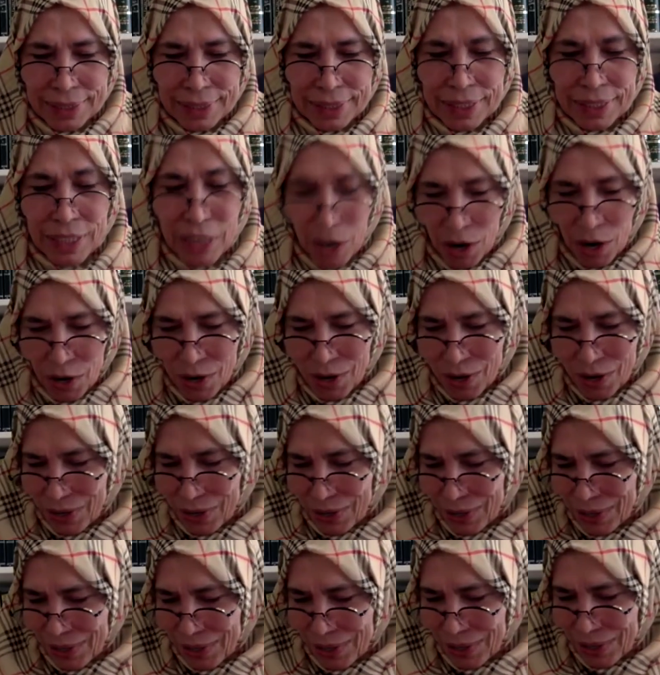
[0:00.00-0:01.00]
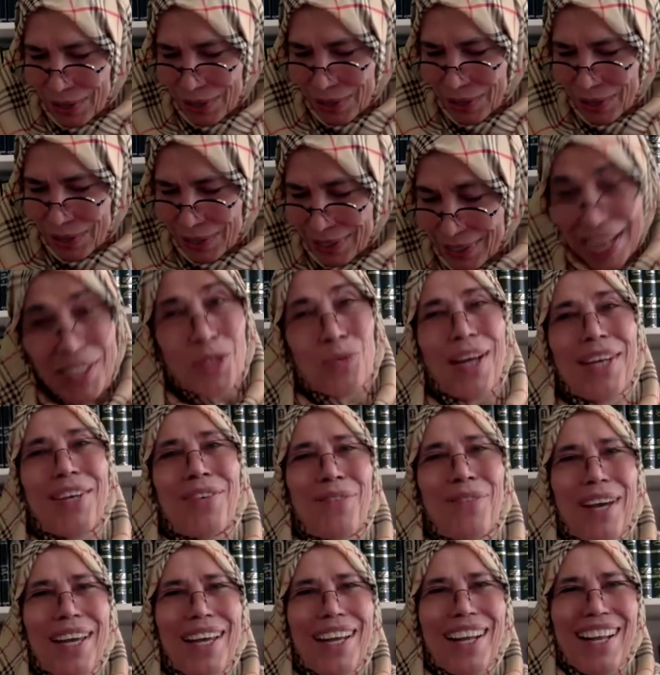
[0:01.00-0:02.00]
So
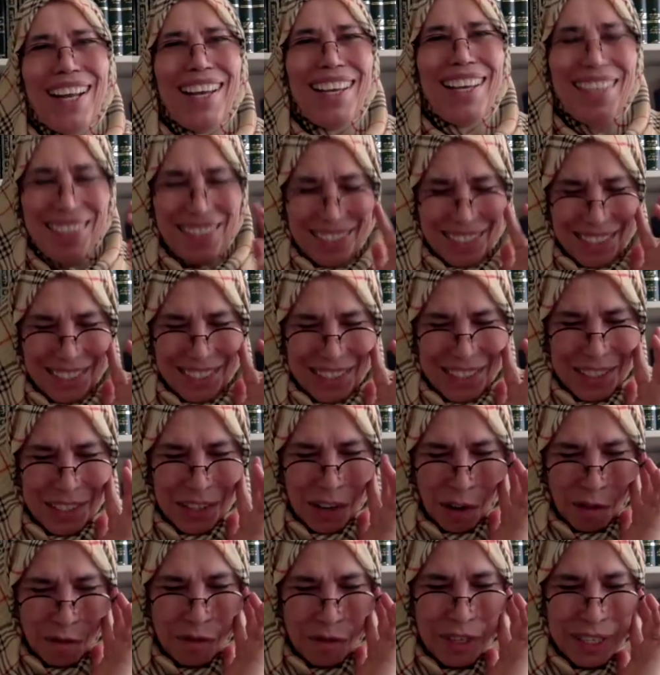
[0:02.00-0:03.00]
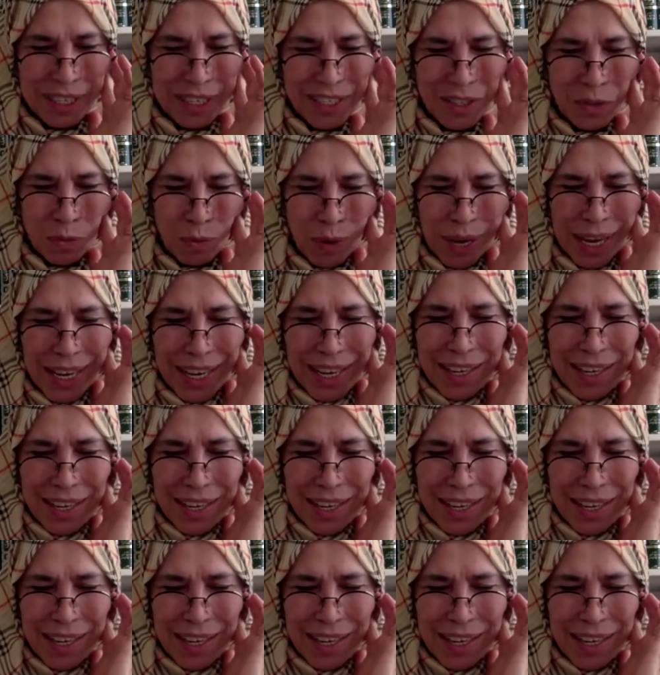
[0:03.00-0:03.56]
that's one way, right, uh, of his